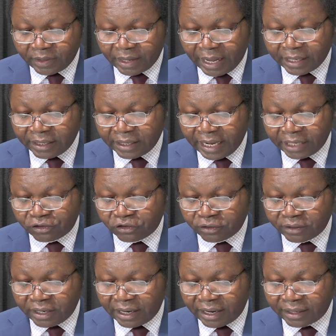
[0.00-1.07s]
and in
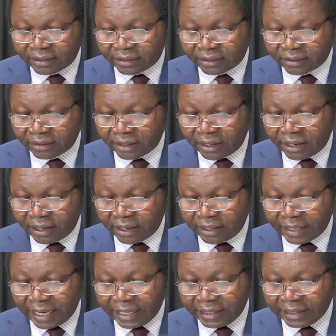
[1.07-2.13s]
Nigeria as in
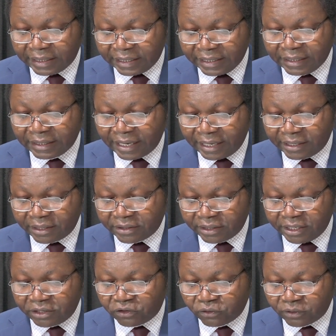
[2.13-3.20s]

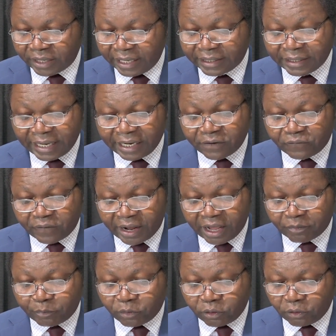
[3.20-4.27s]
1993 to
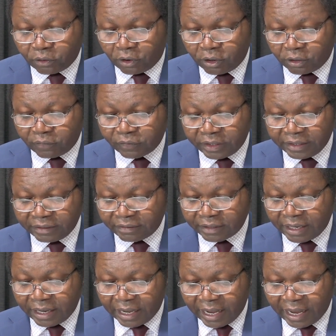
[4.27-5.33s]
1995. All of these
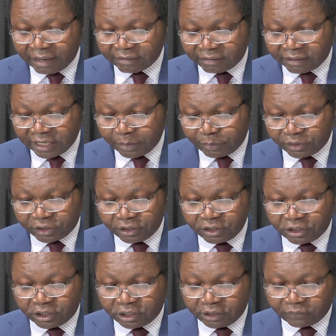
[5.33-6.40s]
as deputy
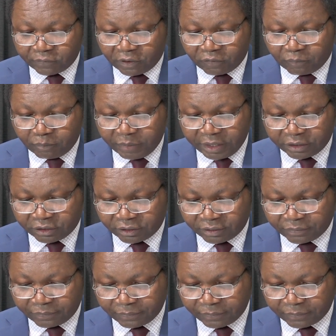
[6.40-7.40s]
chief of mission.